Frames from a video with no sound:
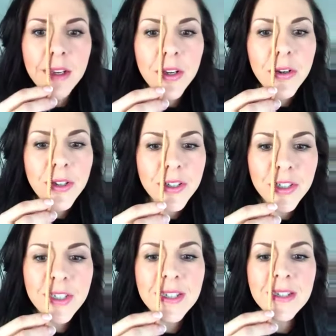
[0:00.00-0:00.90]
you can
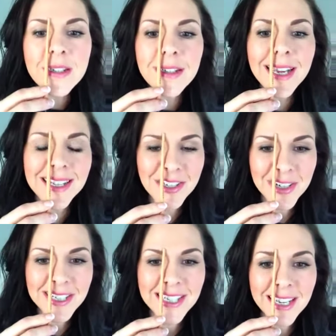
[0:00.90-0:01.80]
just get your
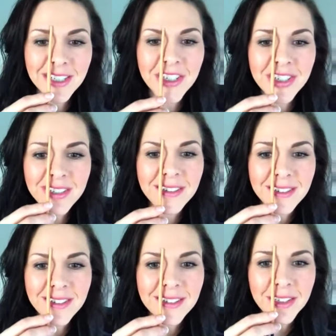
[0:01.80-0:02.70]
straight edge
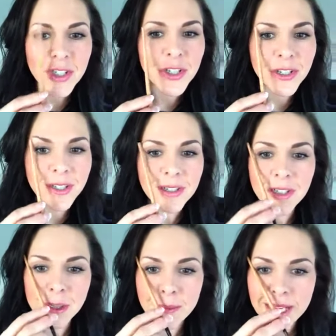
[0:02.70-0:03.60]

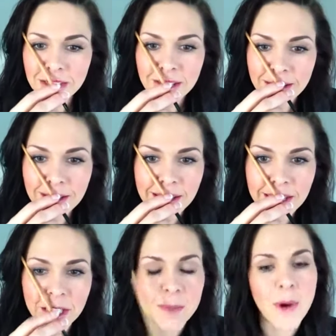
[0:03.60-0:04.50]
to measure
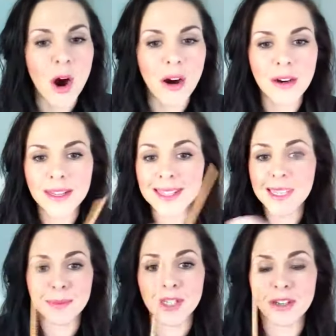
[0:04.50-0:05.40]
and to mark. That's
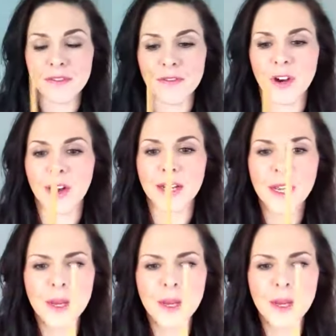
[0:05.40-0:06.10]
absolutely fine.